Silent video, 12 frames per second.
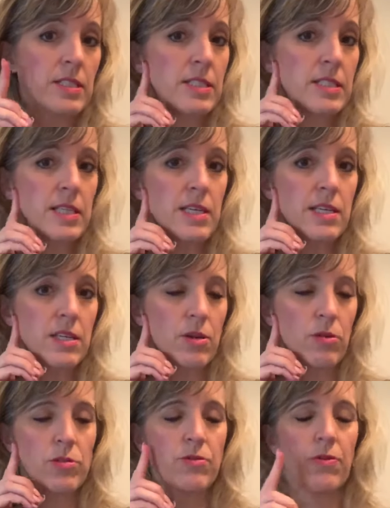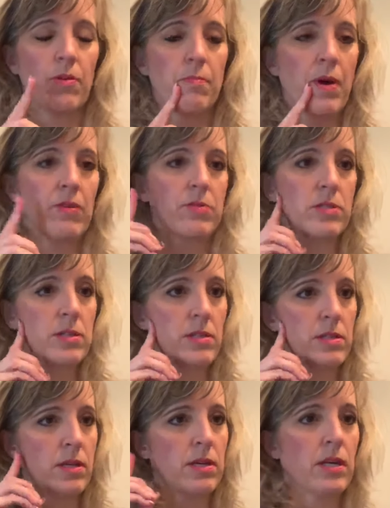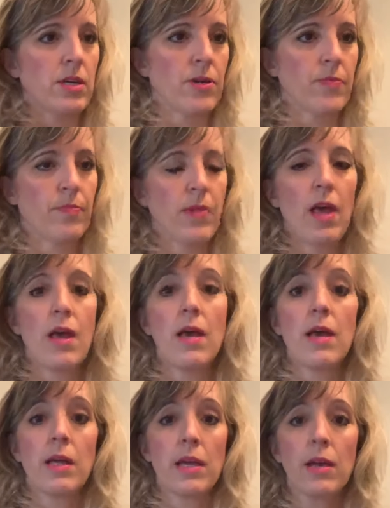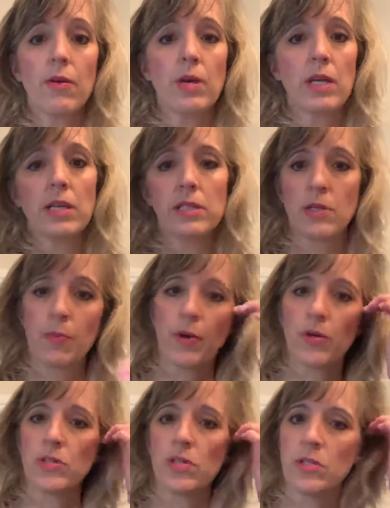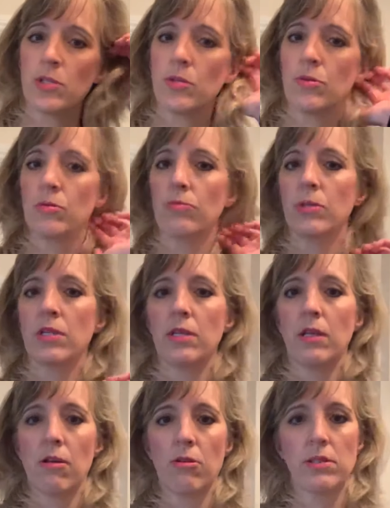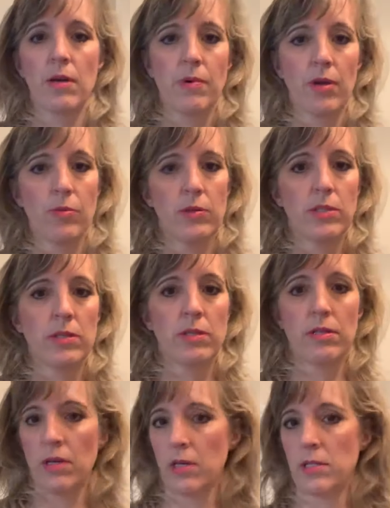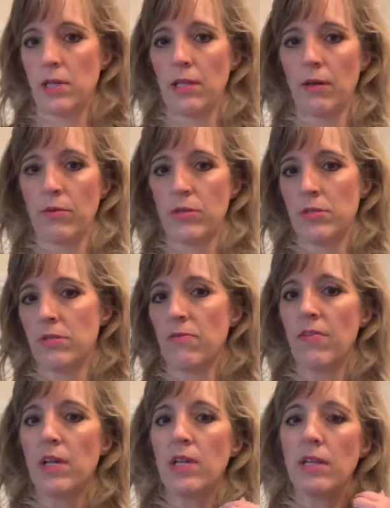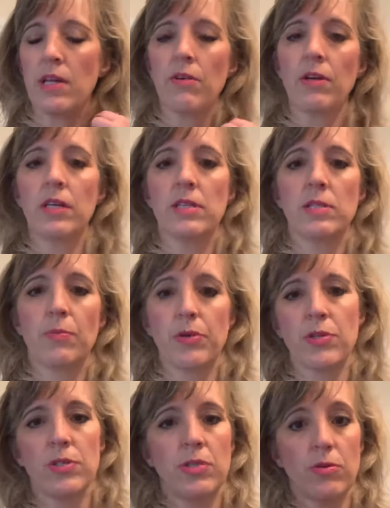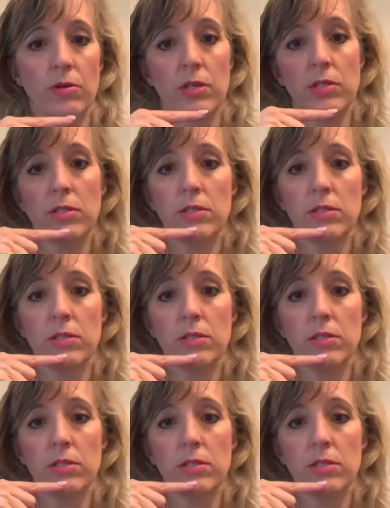D goes from mouth to the ear. Hearing is a person who, when a long time ago when the sign language was invented, hearing is a person who could